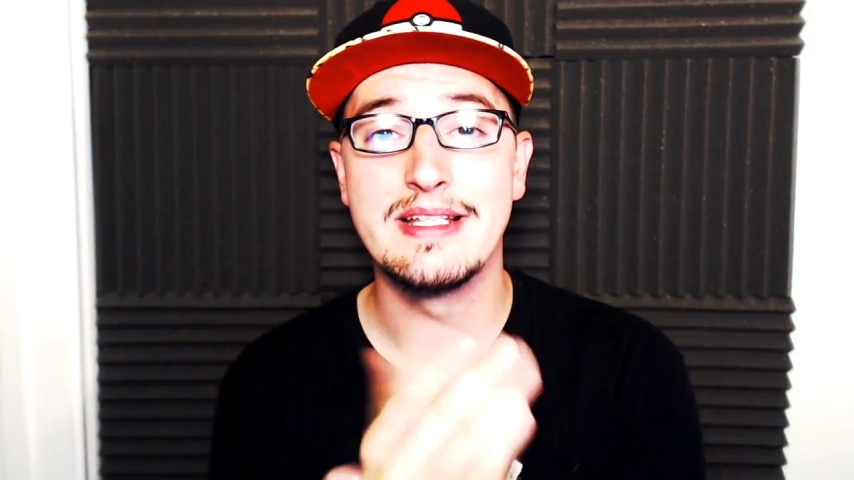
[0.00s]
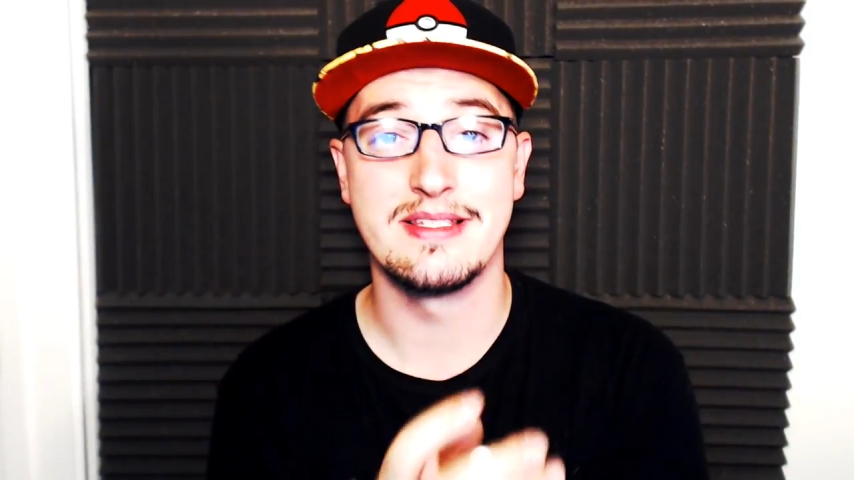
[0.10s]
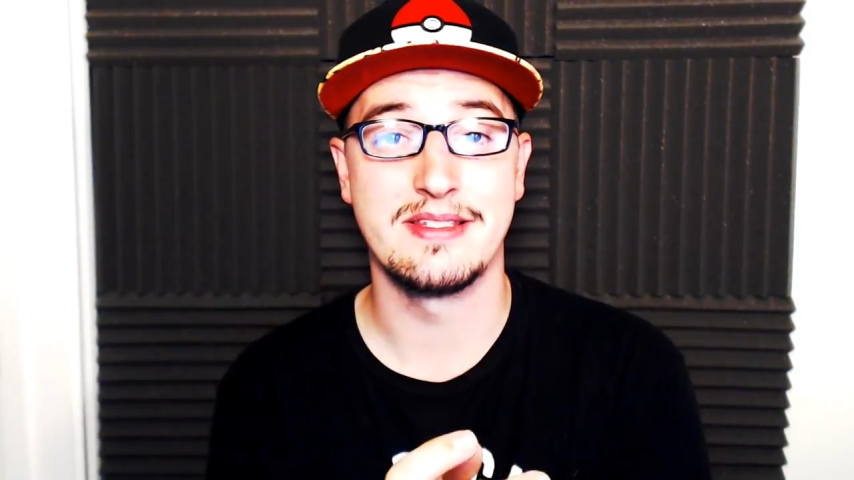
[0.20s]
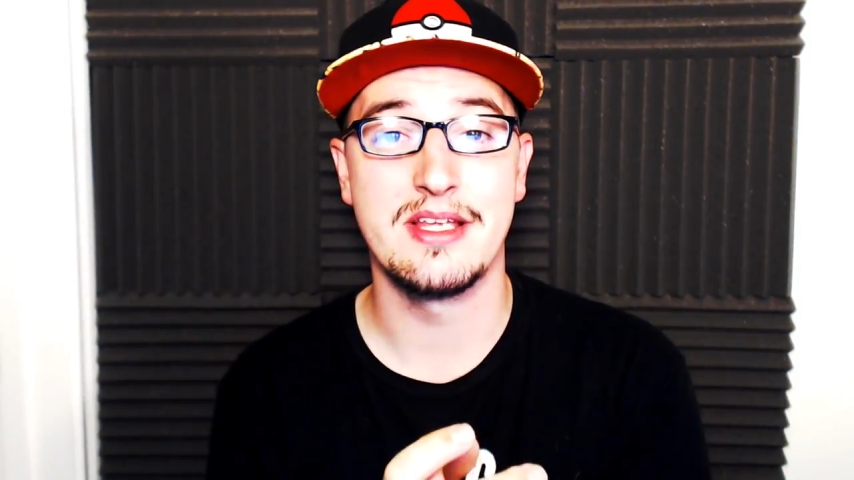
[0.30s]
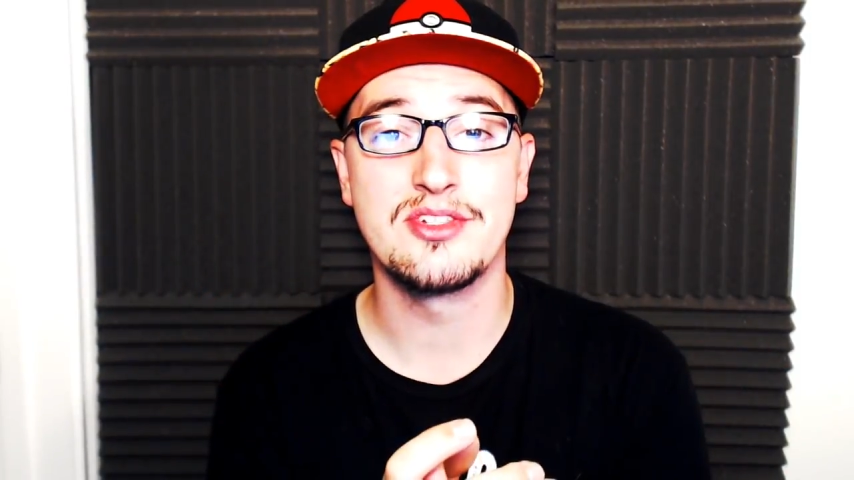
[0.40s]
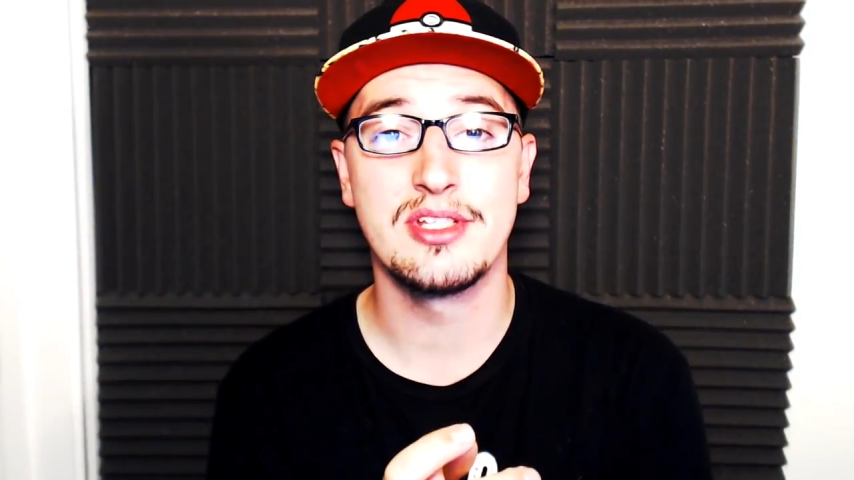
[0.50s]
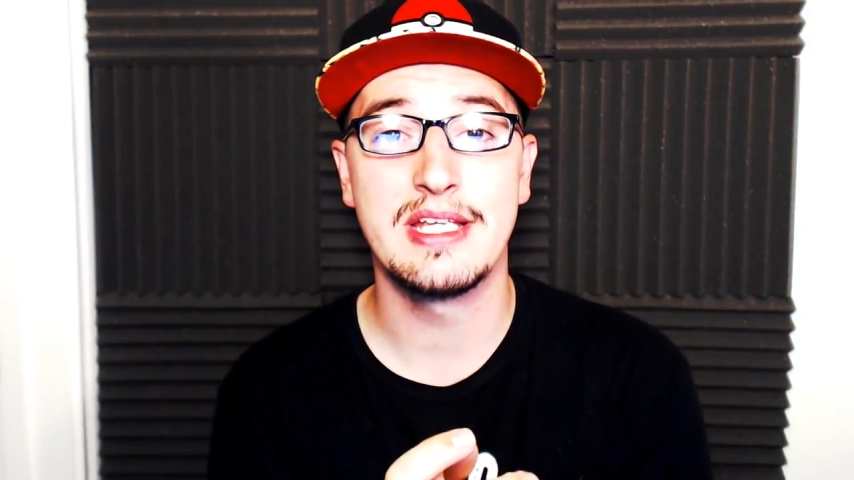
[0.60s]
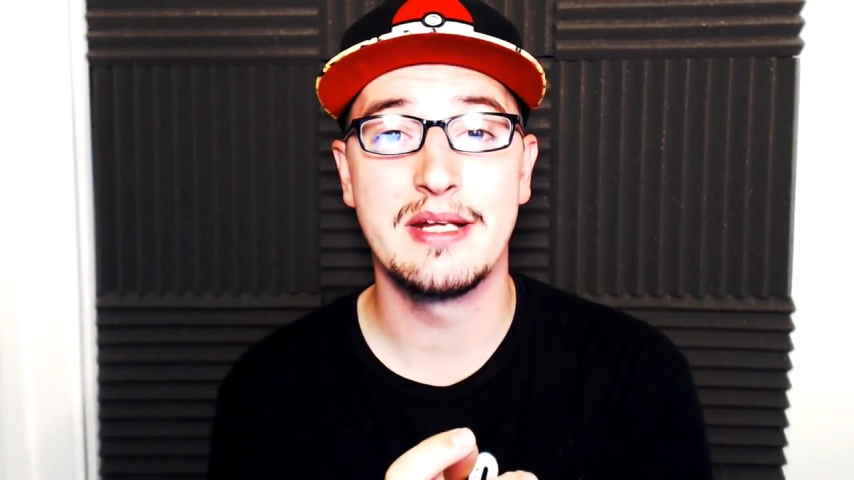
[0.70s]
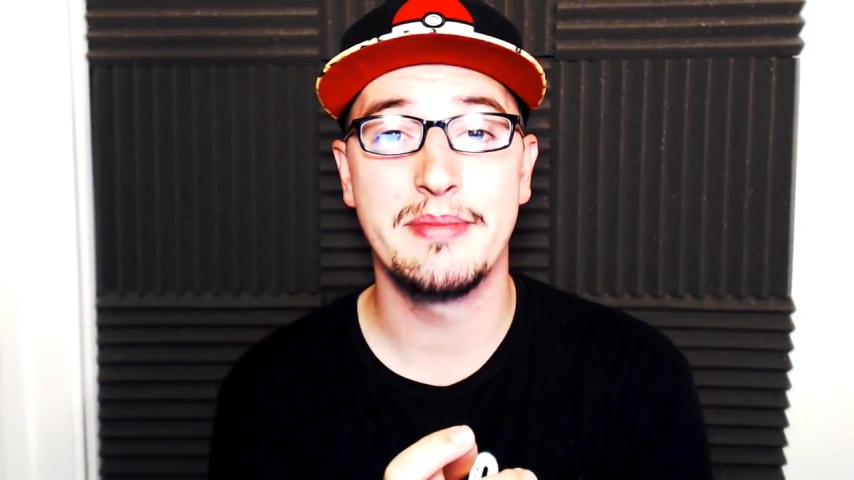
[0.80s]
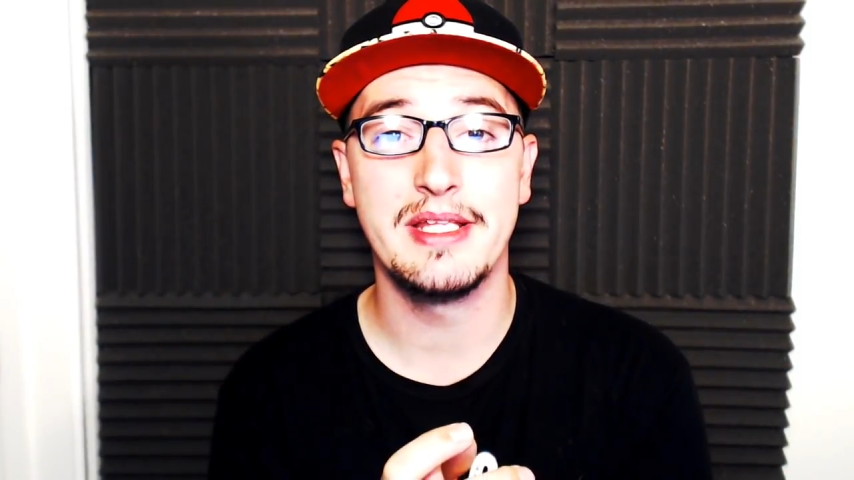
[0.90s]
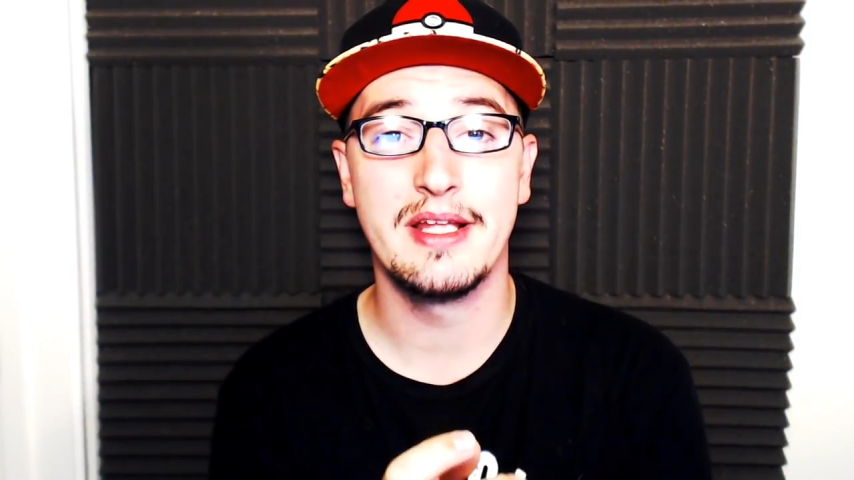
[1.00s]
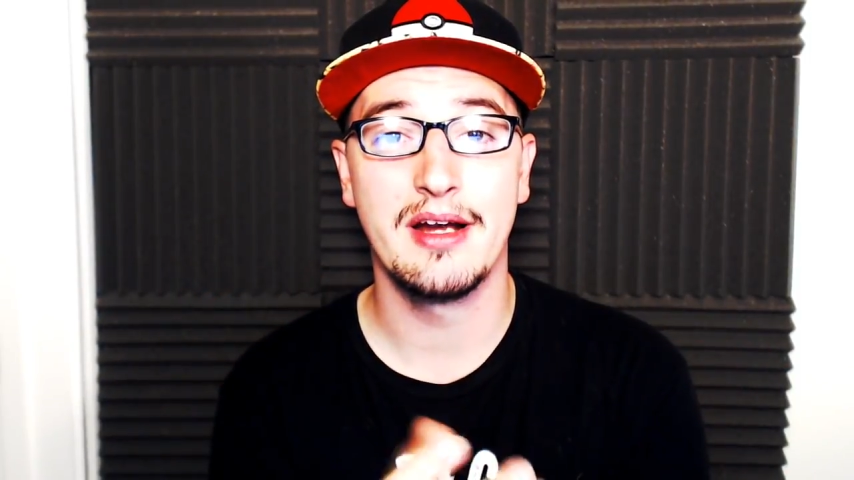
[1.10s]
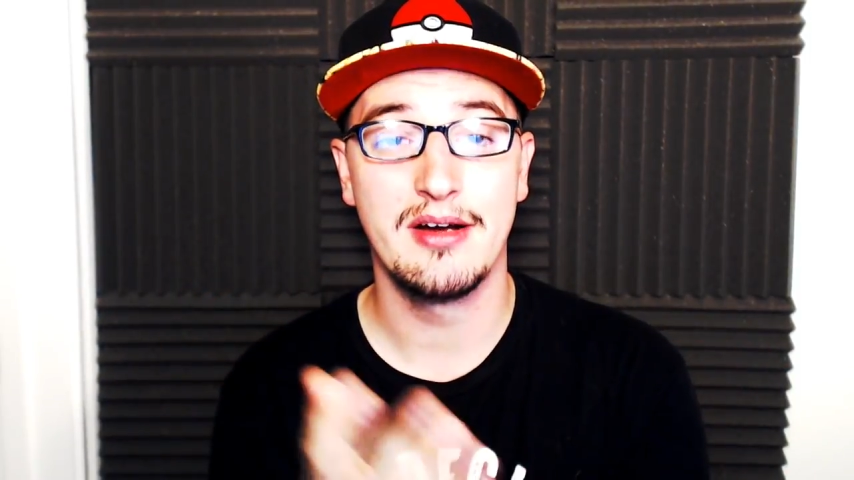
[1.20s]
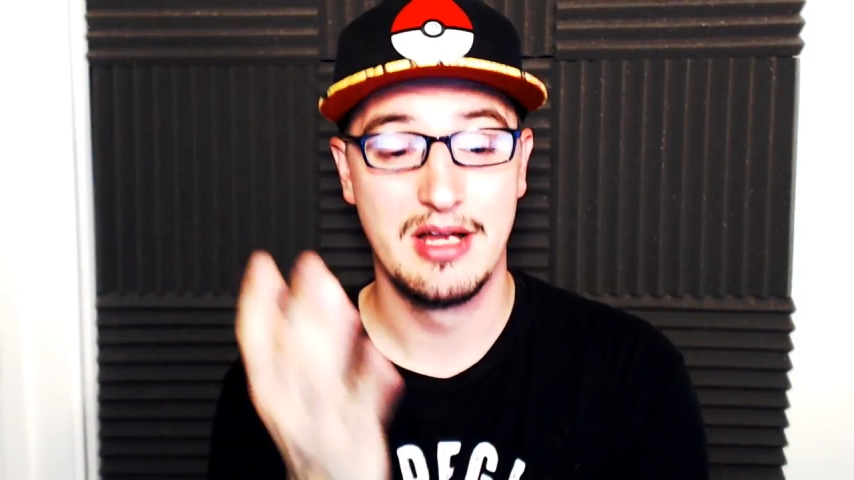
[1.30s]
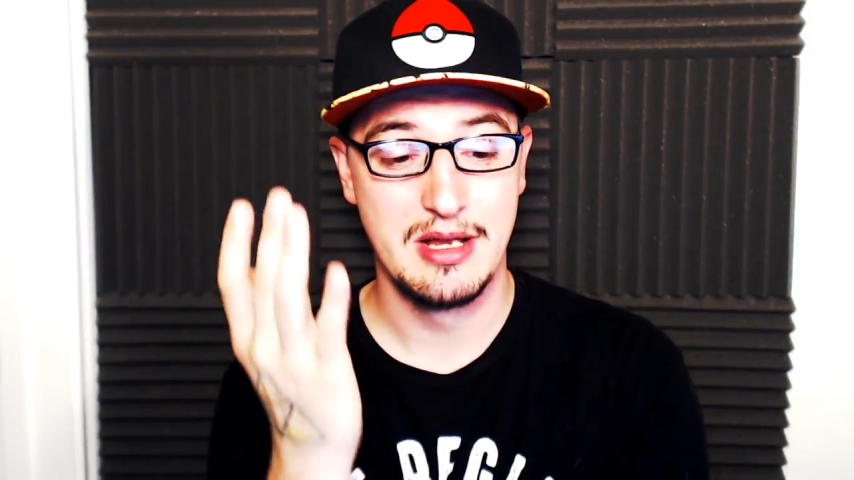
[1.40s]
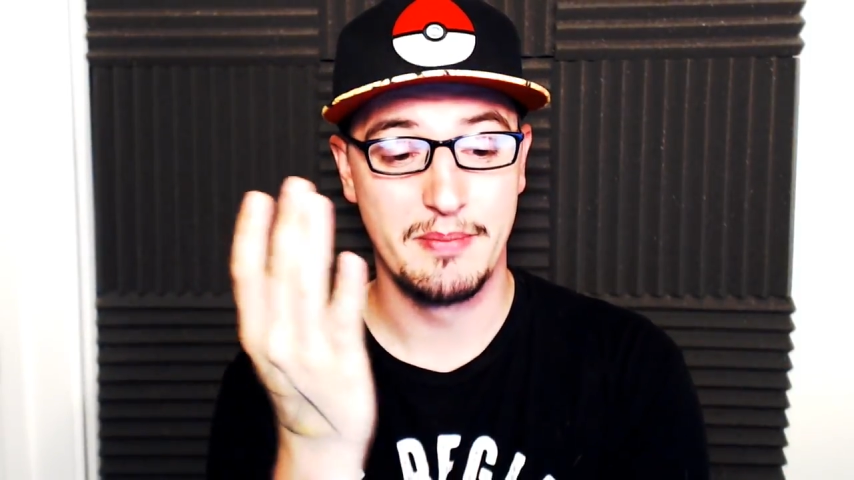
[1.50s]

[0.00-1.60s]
is essentially going to be there.